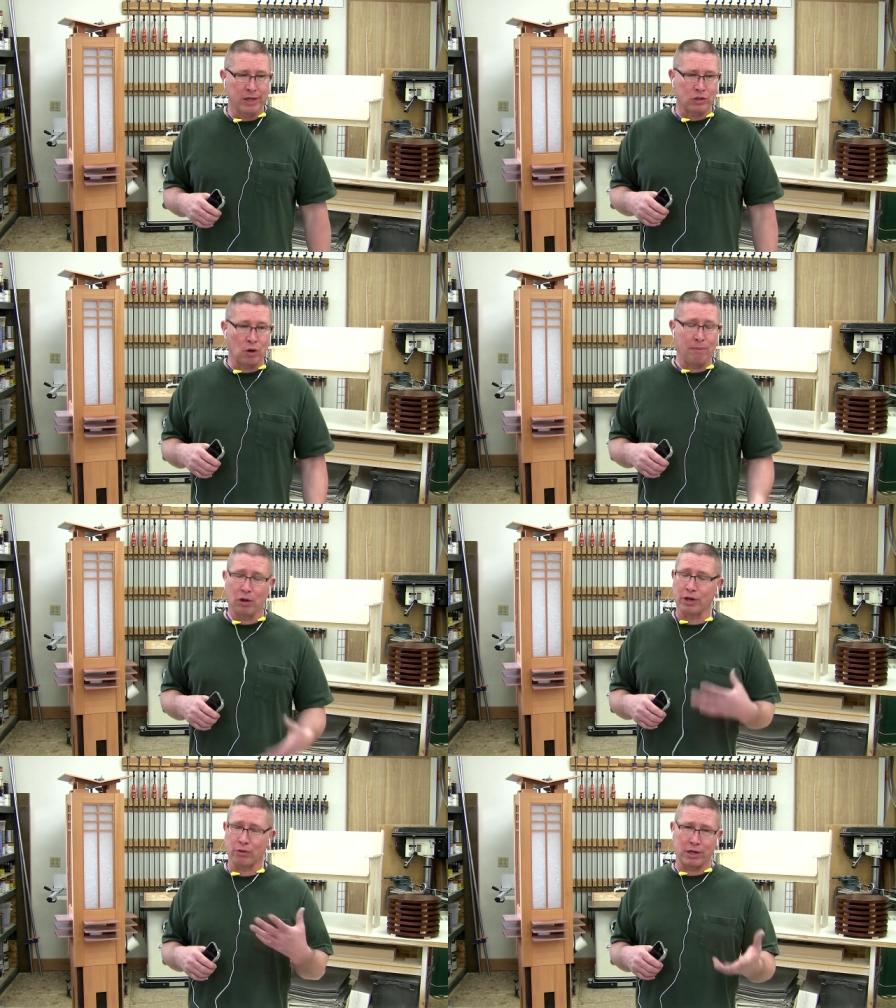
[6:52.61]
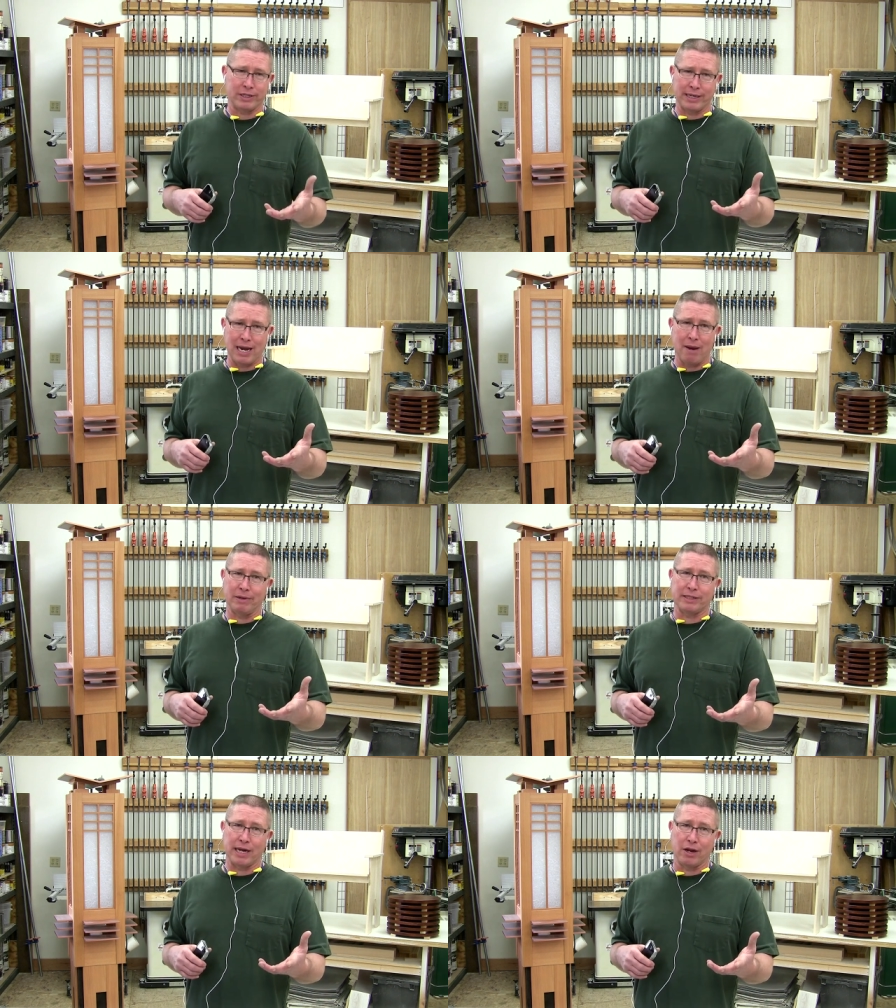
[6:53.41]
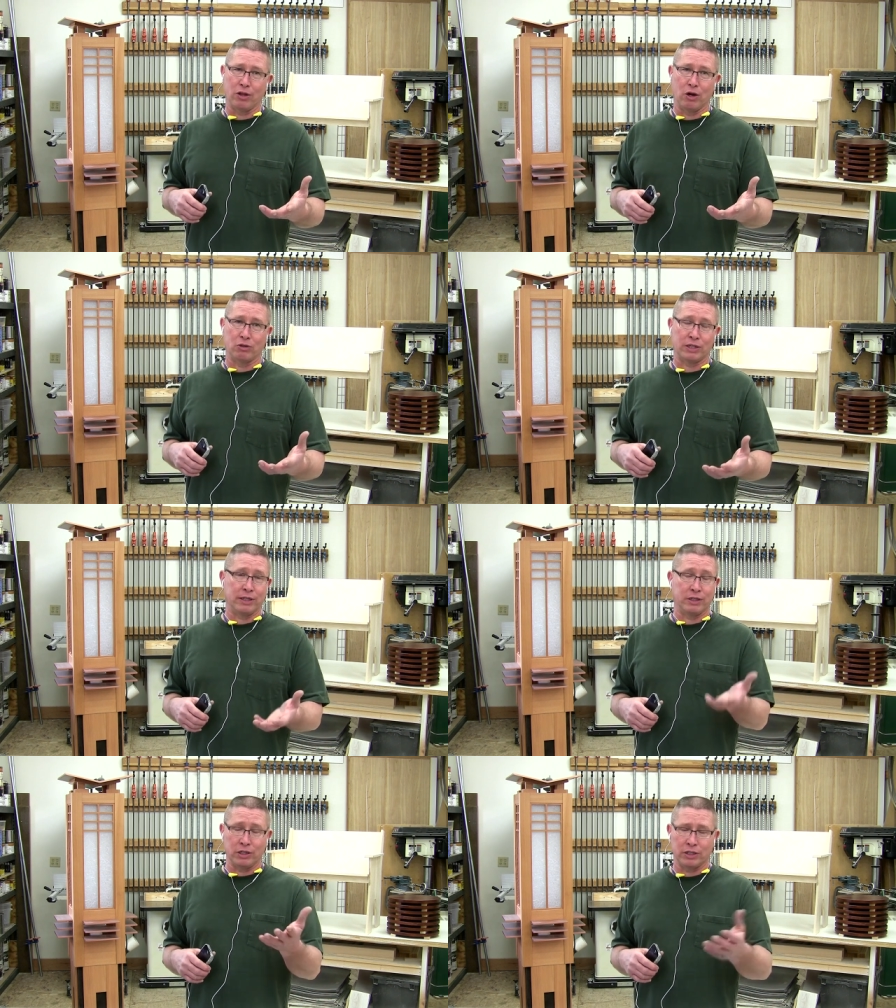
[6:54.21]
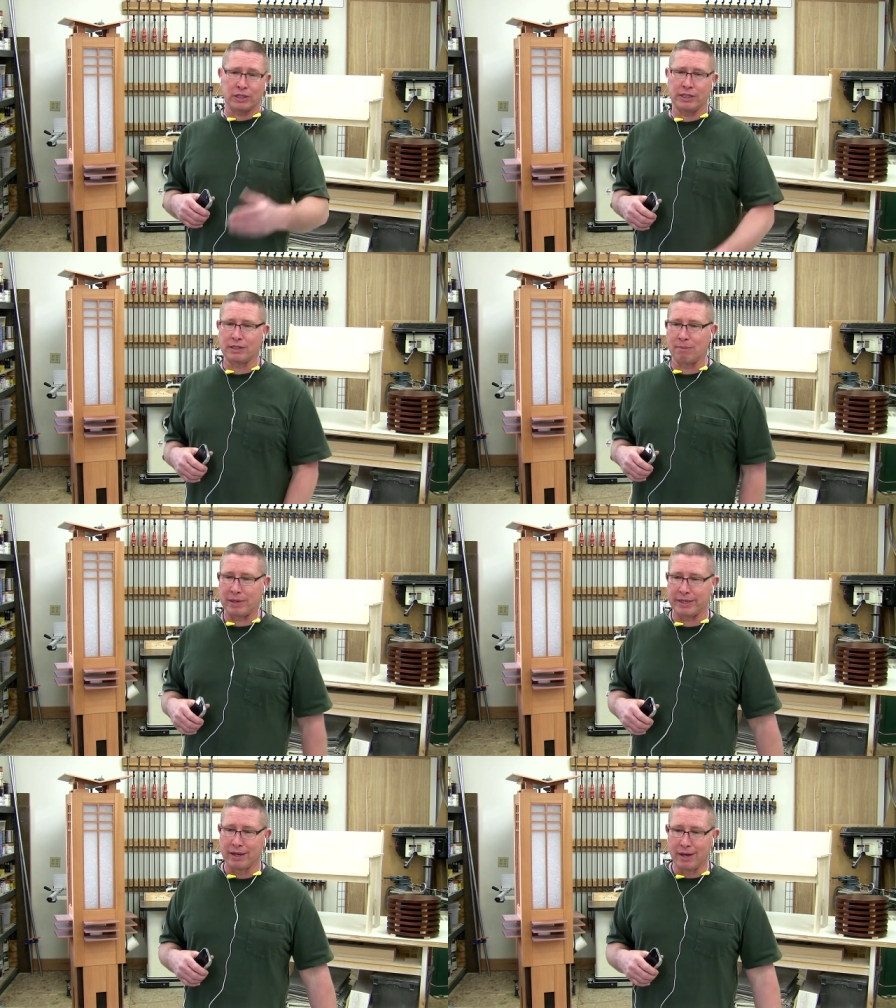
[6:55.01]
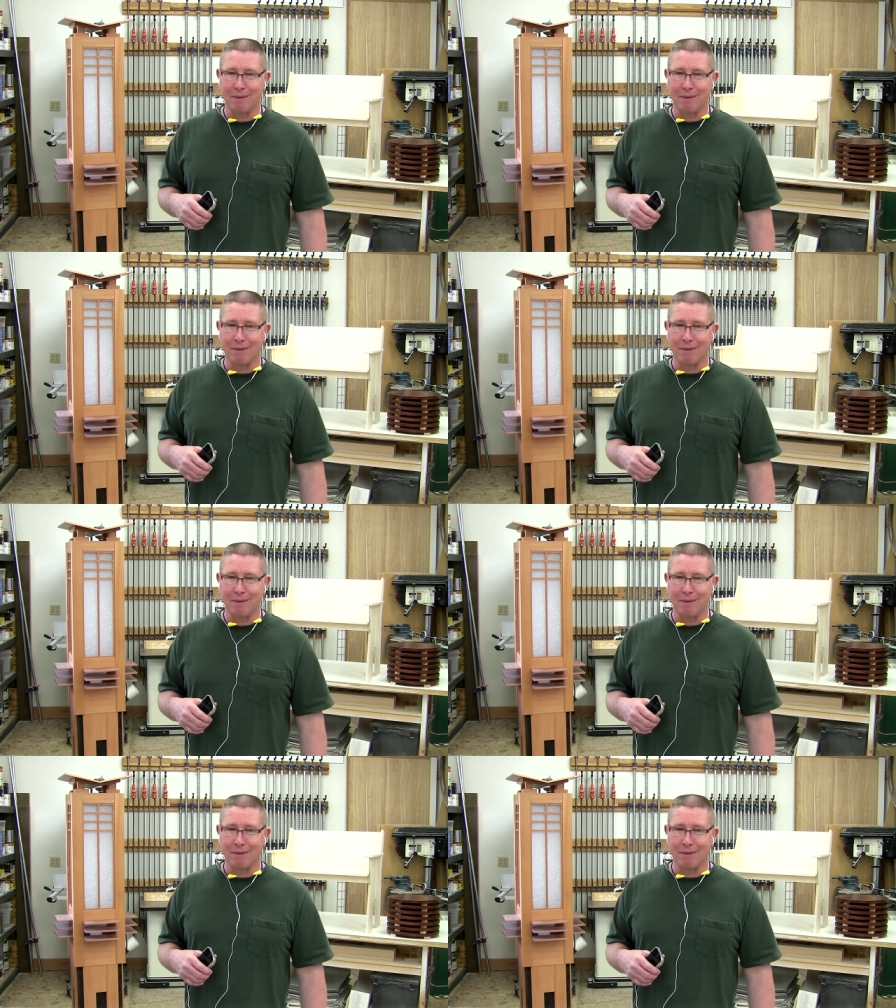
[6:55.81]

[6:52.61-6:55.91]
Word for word: So I'm building rusty cabinets out of those, and you can see some of my